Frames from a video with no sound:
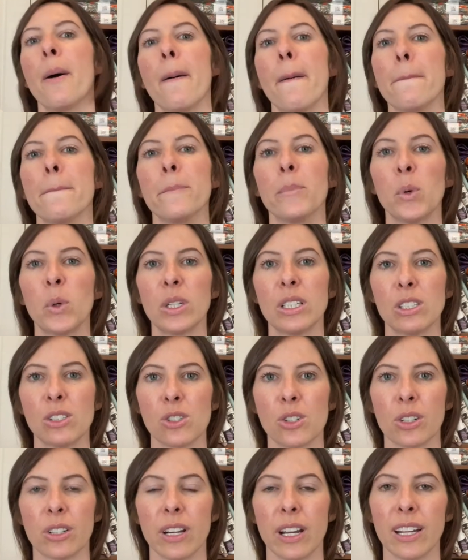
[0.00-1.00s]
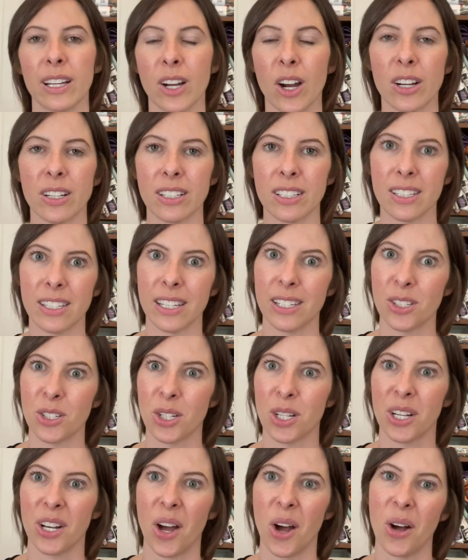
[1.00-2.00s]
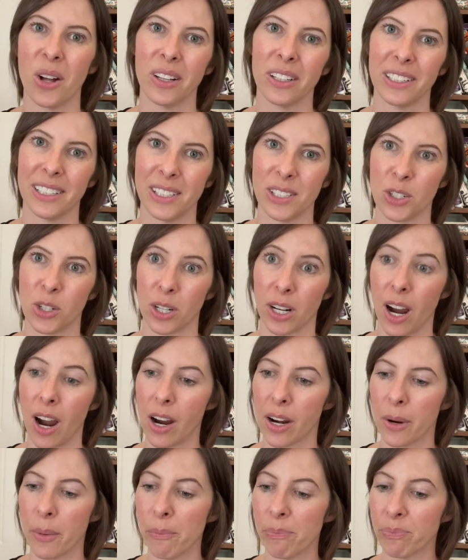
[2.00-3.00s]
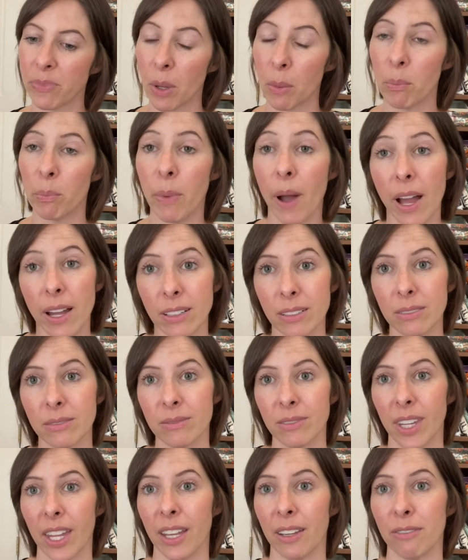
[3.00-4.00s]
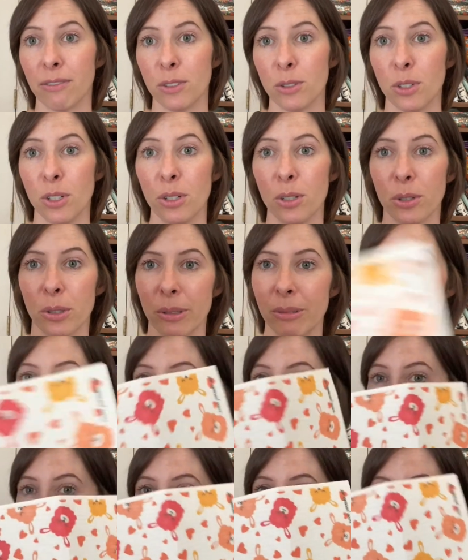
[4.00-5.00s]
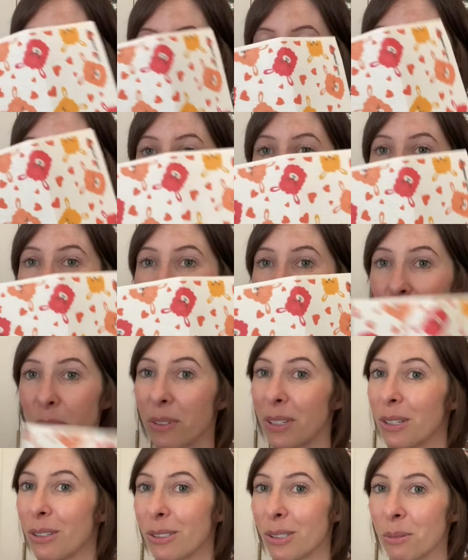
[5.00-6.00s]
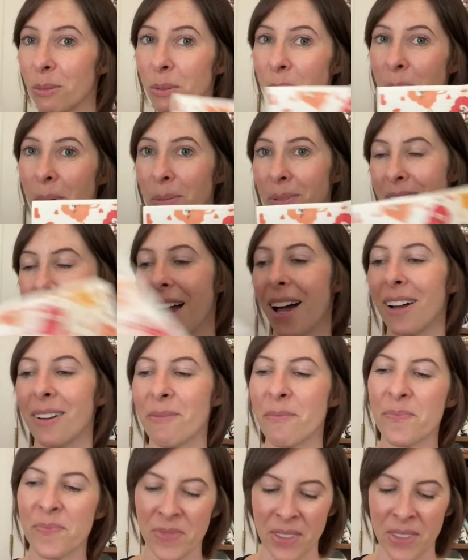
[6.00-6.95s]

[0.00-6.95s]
moisture and condensation all in your car. But if you do, you have your reusable paper towel.